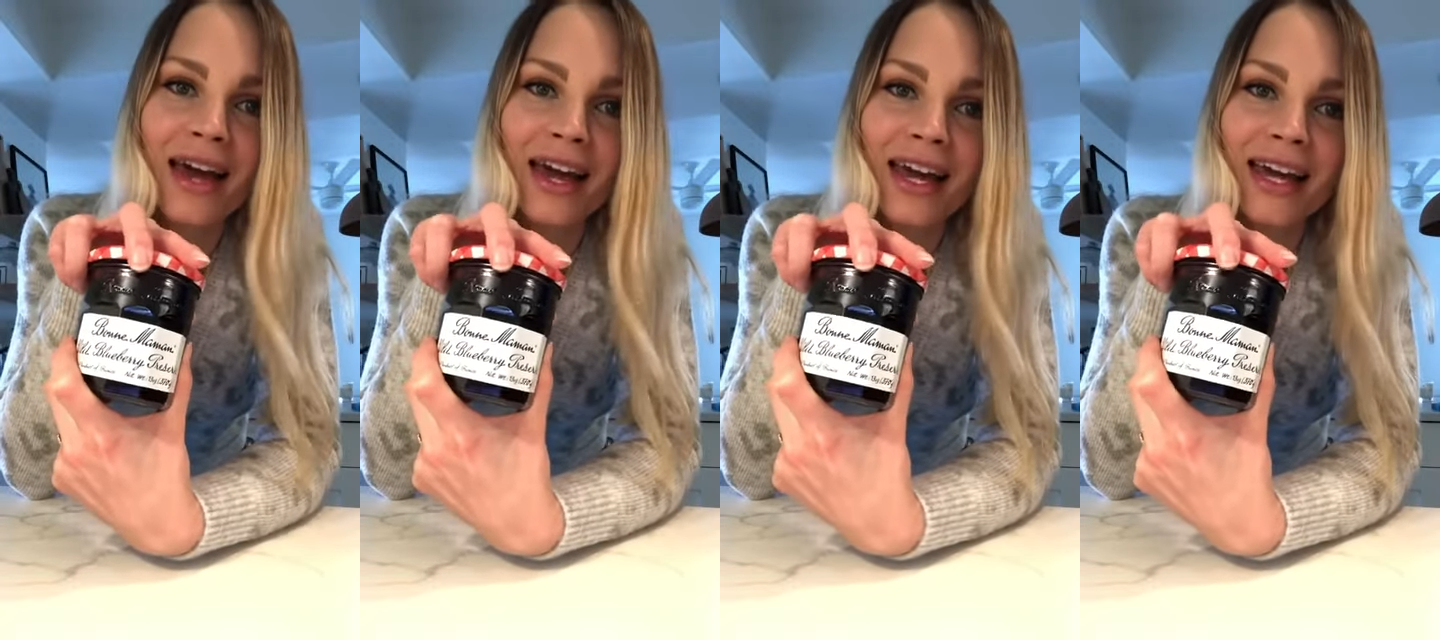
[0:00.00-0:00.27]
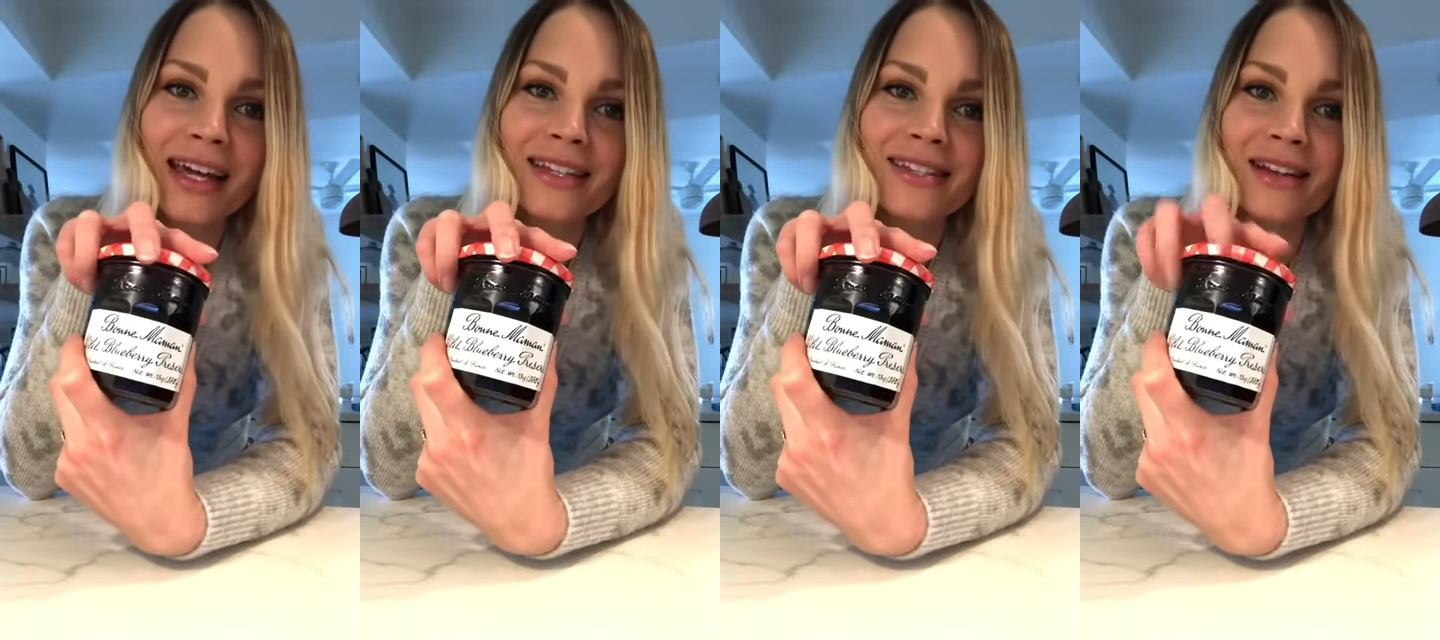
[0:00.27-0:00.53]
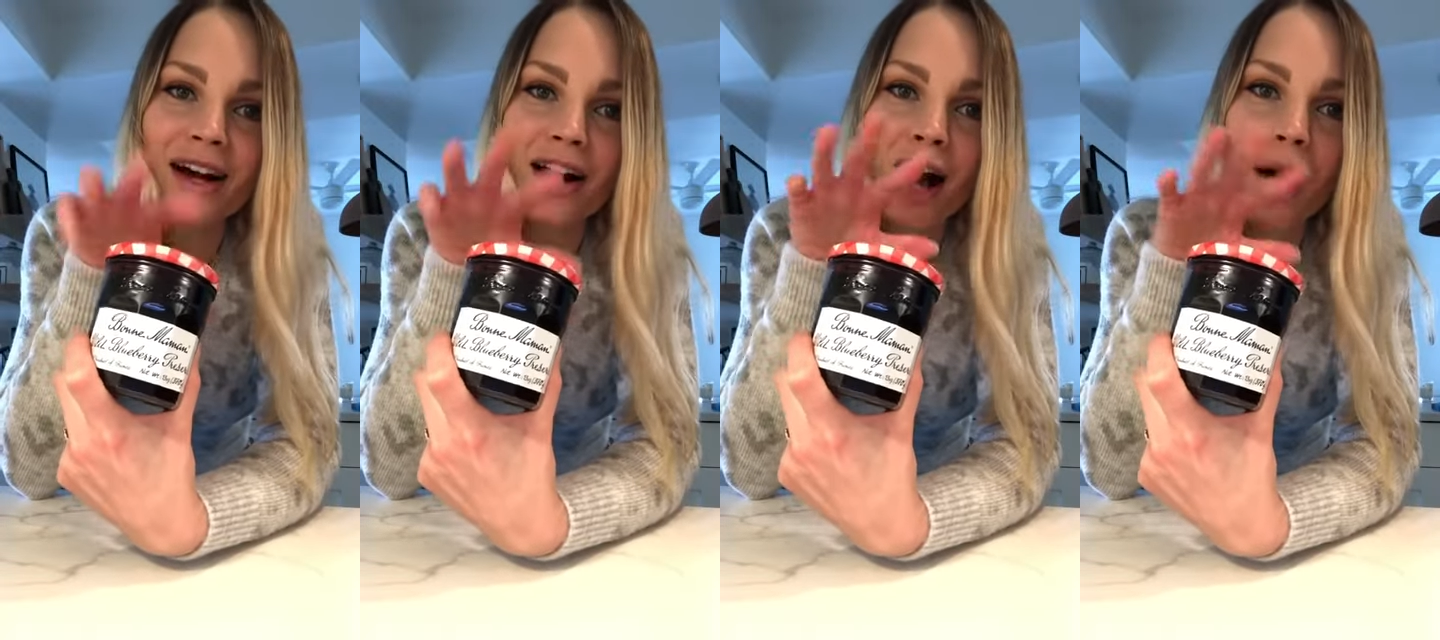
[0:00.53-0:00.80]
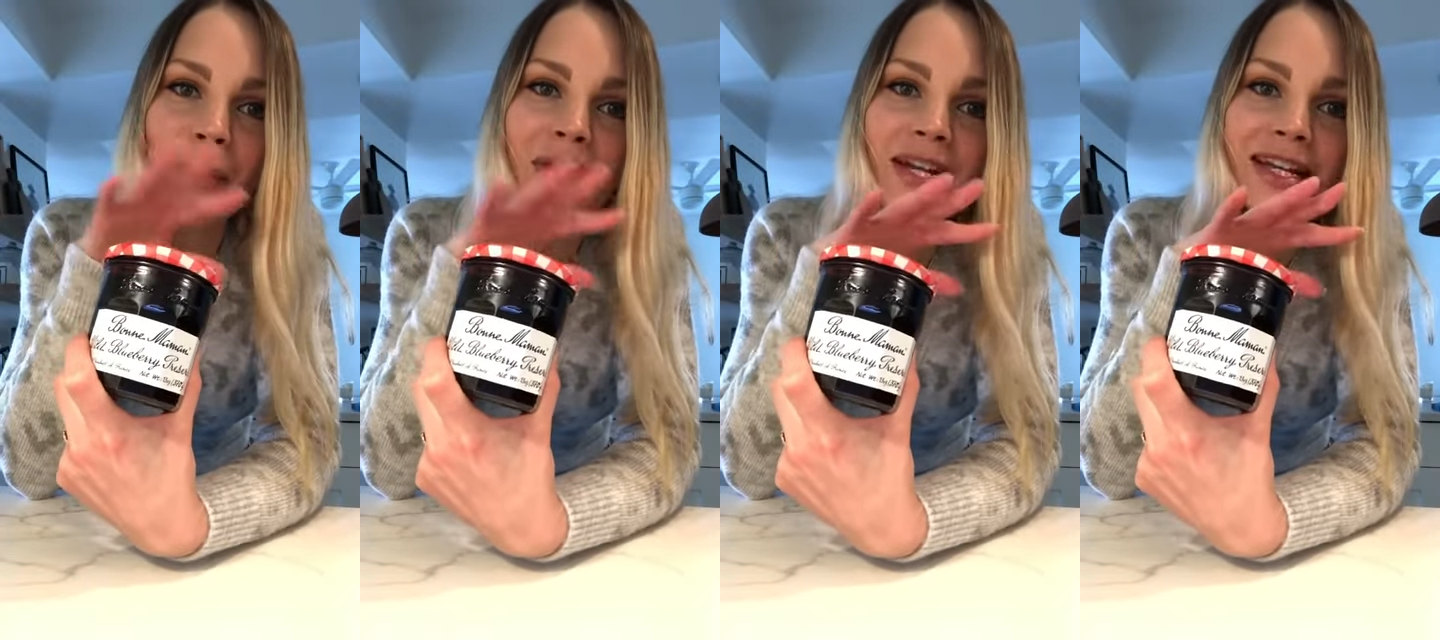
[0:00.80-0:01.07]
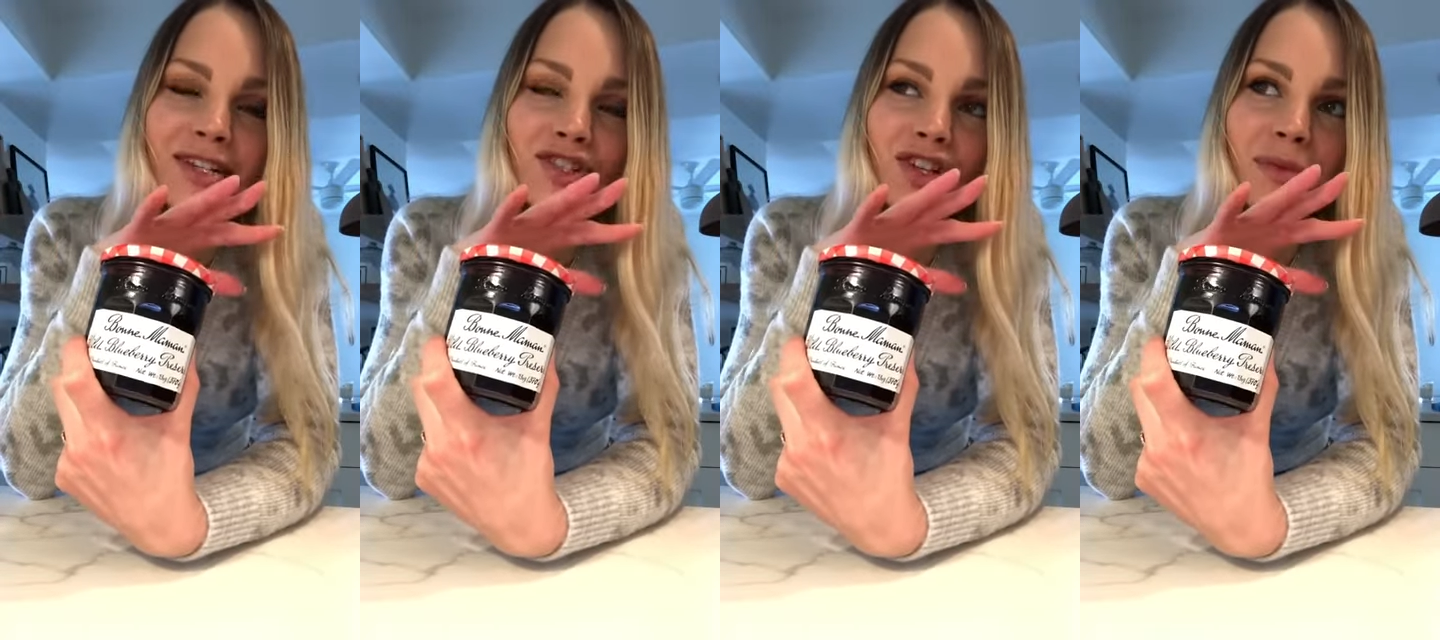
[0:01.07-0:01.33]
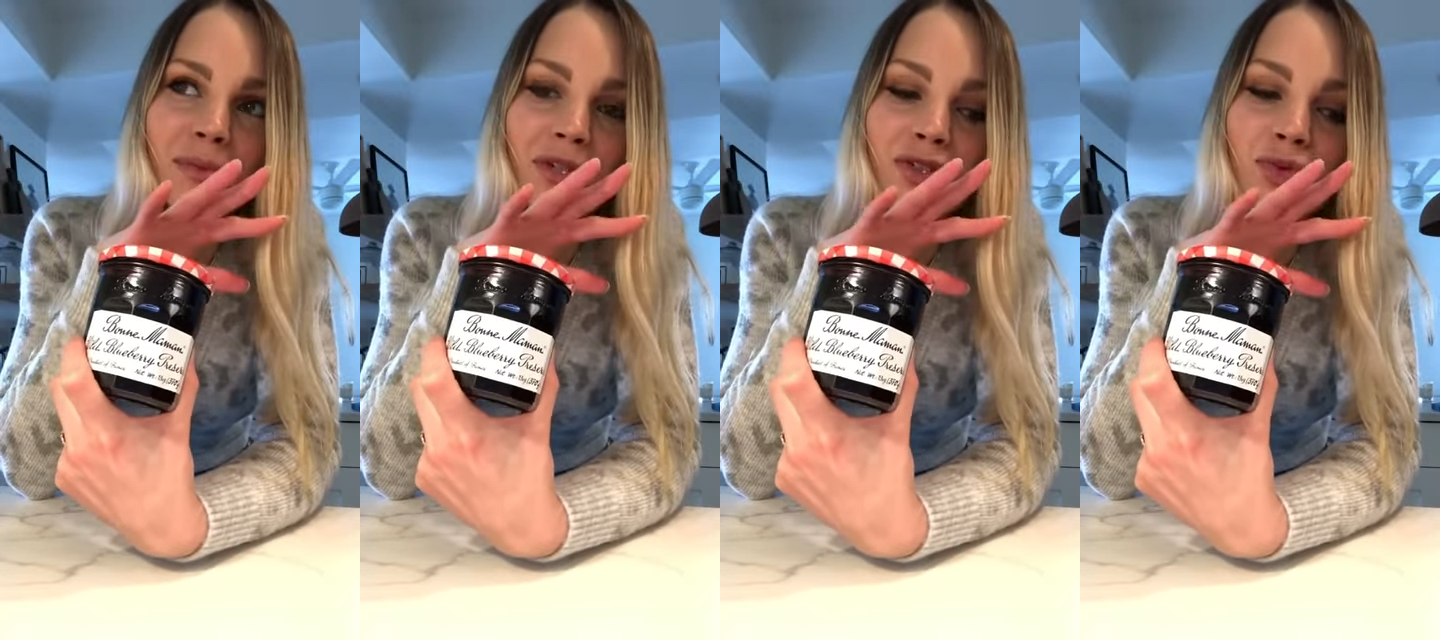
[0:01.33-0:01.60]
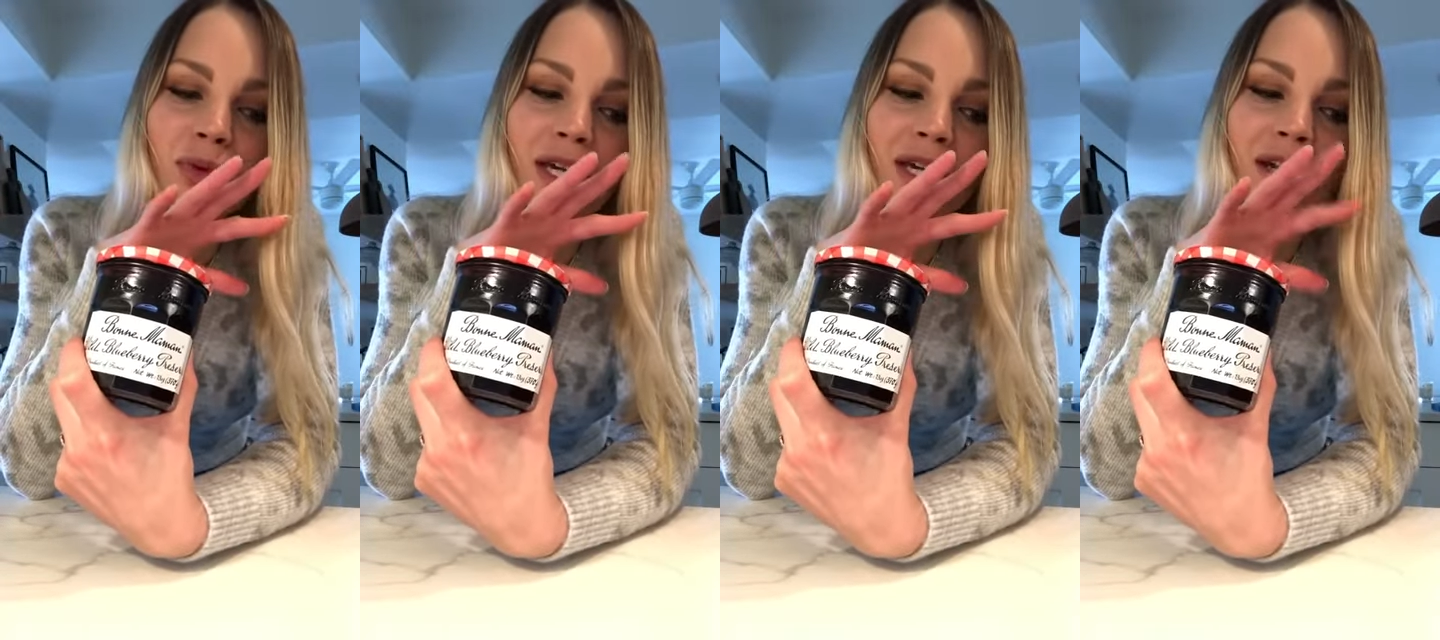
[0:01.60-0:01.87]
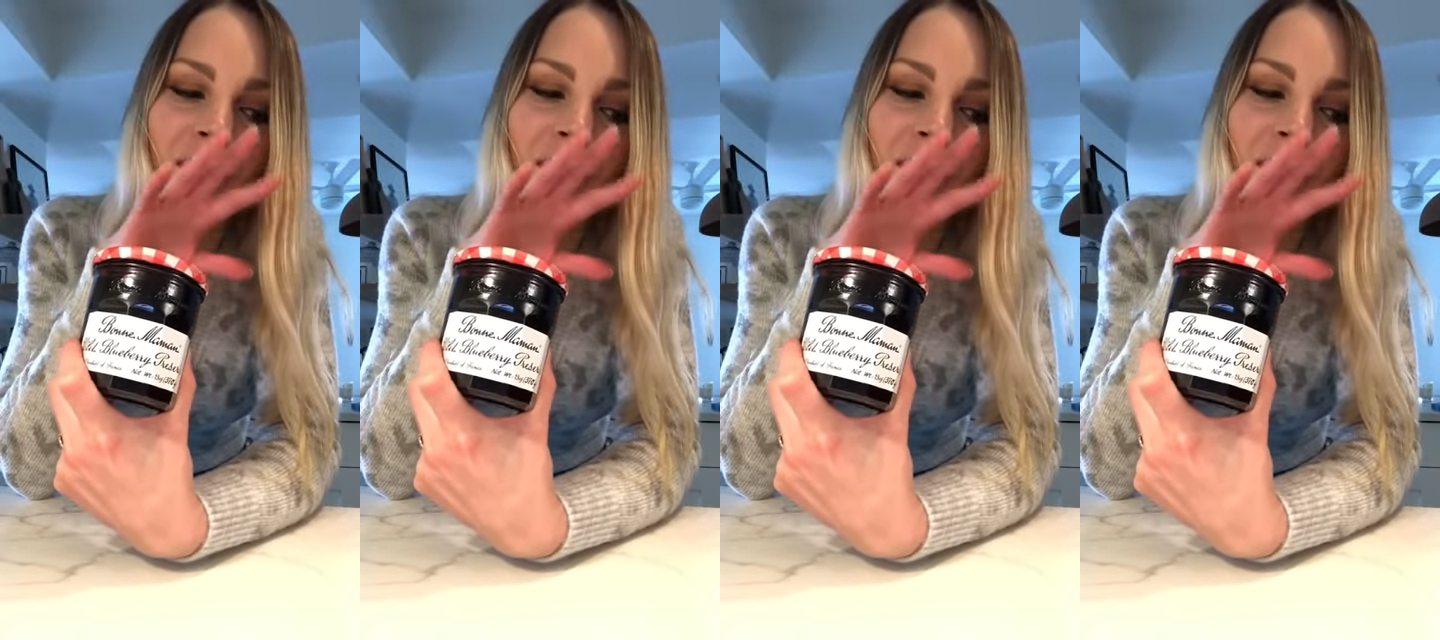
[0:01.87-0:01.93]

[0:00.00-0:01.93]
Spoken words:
It's a combination between